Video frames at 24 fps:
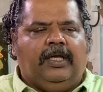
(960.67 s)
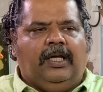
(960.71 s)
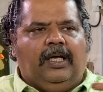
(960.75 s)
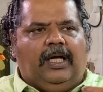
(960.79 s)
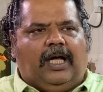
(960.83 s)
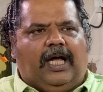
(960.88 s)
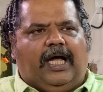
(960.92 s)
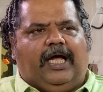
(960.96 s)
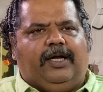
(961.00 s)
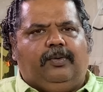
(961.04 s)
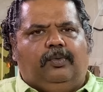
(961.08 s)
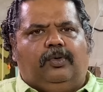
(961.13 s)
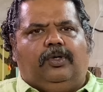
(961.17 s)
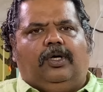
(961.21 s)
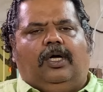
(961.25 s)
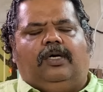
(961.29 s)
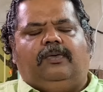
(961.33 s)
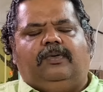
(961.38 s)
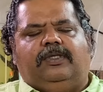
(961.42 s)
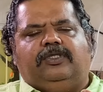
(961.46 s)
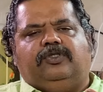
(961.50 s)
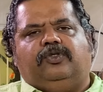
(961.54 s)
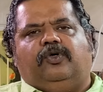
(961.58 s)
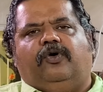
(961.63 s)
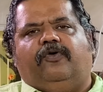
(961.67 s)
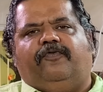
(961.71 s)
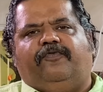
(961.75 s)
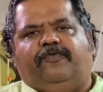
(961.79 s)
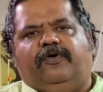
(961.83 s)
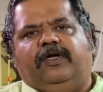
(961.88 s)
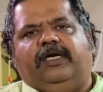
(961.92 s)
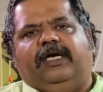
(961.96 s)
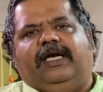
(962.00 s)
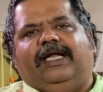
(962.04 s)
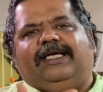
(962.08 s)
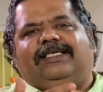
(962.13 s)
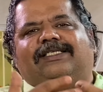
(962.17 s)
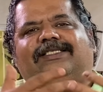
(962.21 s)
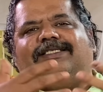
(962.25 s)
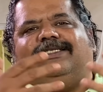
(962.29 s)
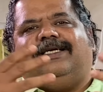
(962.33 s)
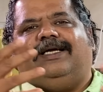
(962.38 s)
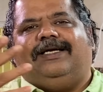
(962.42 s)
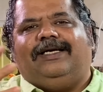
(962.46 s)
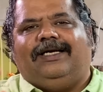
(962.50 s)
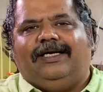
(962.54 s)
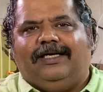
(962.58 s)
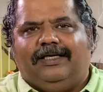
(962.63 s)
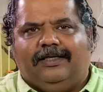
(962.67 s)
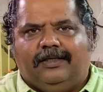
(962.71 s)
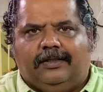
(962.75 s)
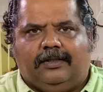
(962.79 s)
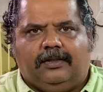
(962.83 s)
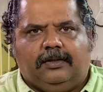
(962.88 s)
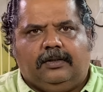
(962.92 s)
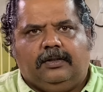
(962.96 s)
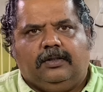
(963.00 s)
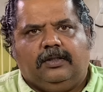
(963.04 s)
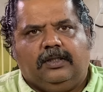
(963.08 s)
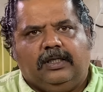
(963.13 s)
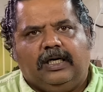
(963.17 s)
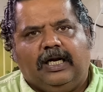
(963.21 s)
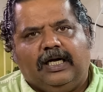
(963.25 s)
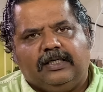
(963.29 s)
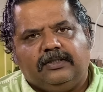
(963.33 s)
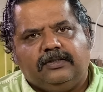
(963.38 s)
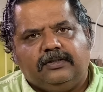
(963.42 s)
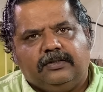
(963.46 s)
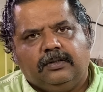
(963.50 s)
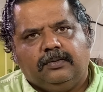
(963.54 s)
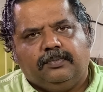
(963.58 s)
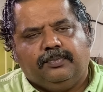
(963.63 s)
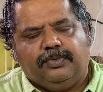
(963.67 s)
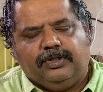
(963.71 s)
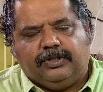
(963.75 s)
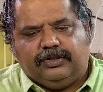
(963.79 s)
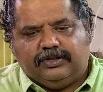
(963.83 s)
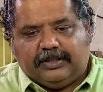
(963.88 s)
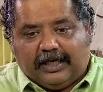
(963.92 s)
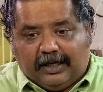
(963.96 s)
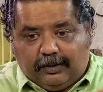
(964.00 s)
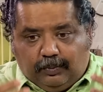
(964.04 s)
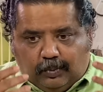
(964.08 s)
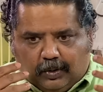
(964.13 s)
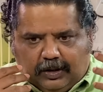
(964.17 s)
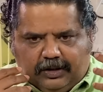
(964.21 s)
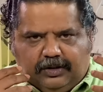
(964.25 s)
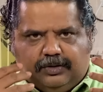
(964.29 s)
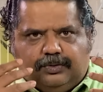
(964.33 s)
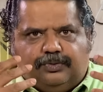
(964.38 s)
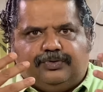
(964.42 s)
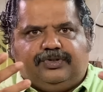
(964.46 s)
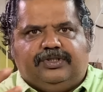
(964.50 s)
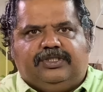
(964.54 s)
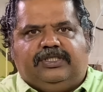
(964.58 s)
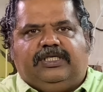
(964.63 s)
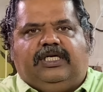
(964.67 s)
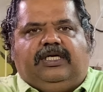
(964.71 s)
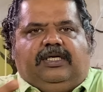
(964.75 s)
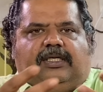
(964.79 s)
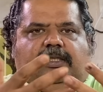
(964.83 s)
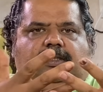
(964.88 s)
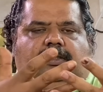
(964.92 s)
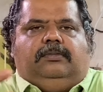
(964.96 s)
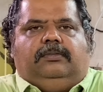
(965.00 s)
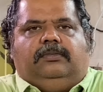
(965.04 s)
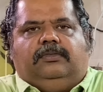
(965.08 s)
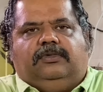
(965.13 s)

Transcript: I would always go for an extra clear glass because I want to see